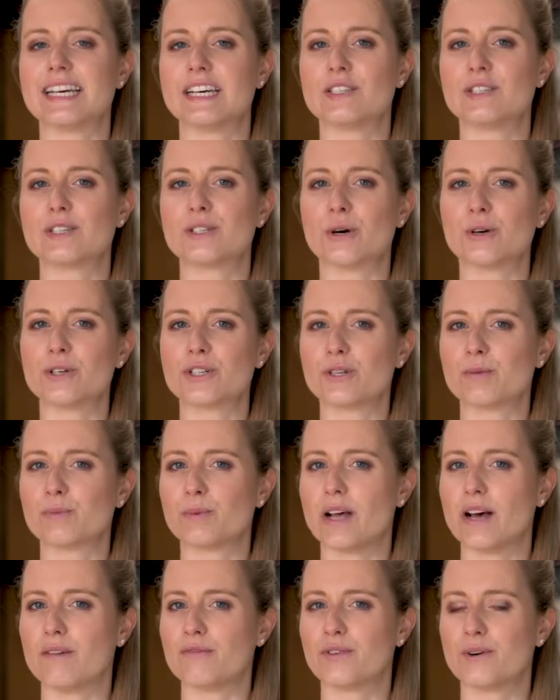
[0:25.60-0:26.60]
a social
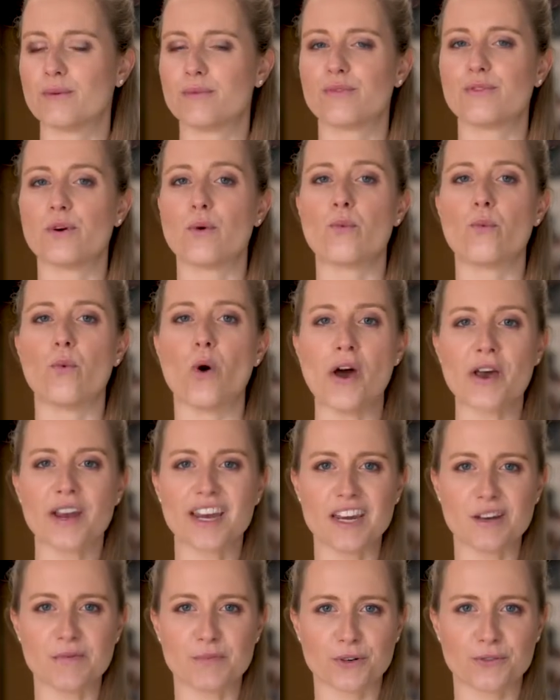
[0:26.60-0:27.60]
platform for
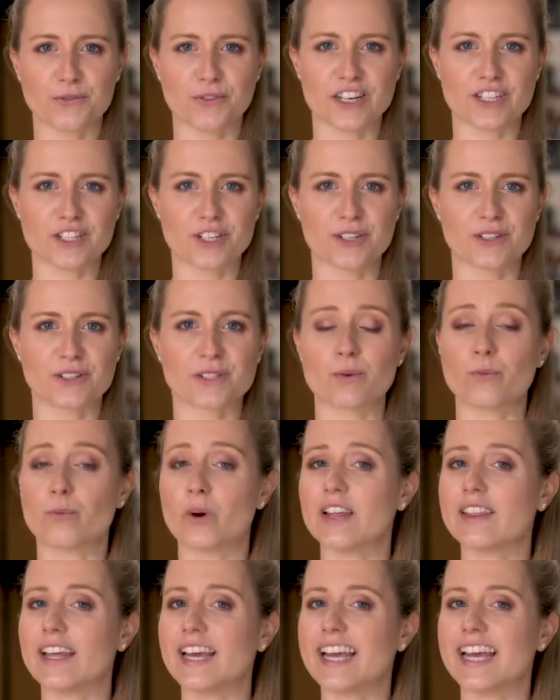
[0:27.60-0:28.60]
working professionals
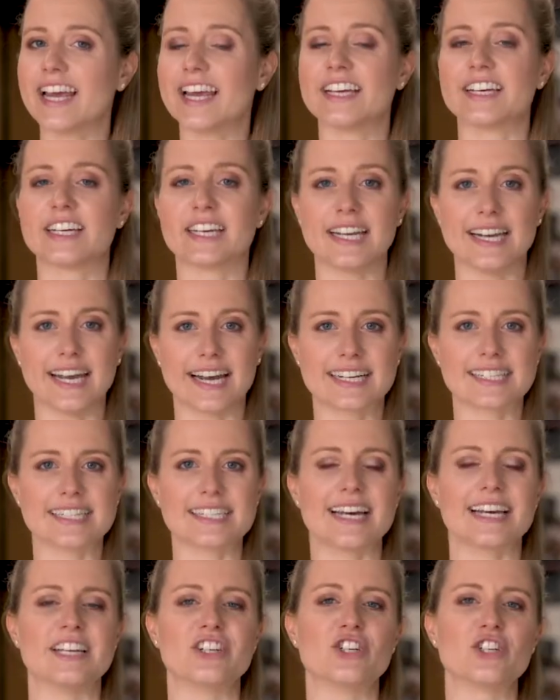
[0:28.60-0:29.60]
where they can
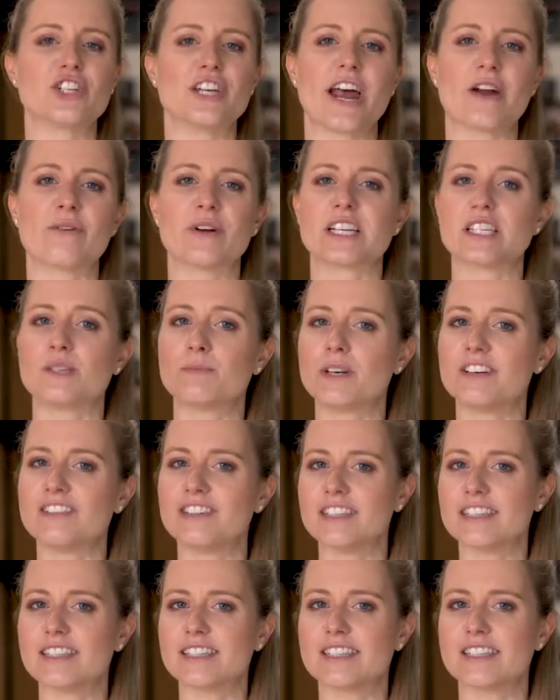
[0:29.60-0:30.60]
connect and share
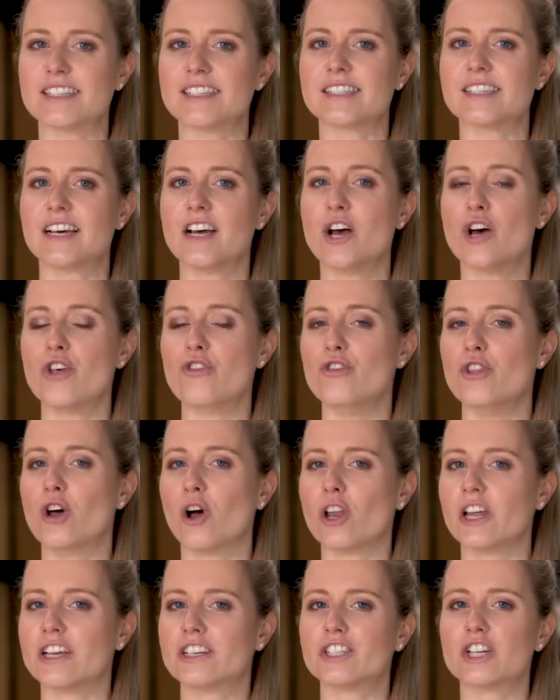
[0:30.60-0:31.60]
experiences,
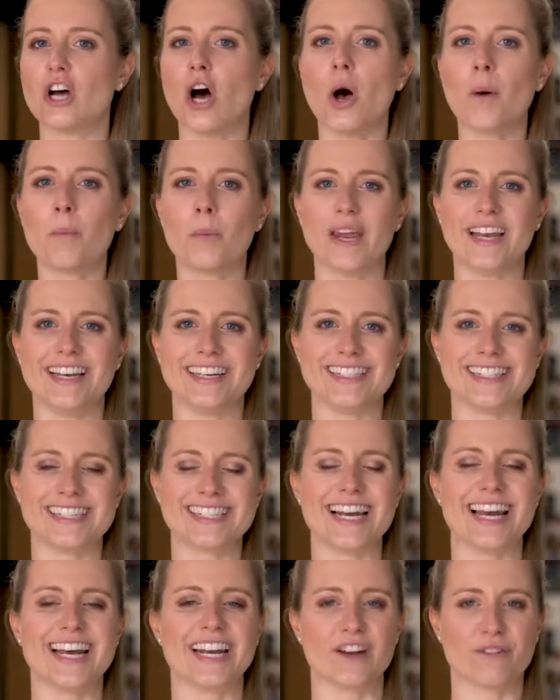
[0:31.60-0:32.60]
knowledge,
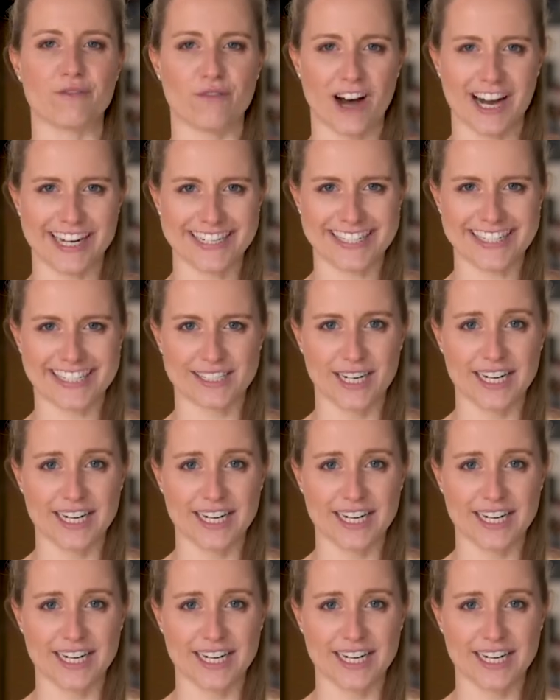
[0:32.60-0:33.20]
opinions, and advice.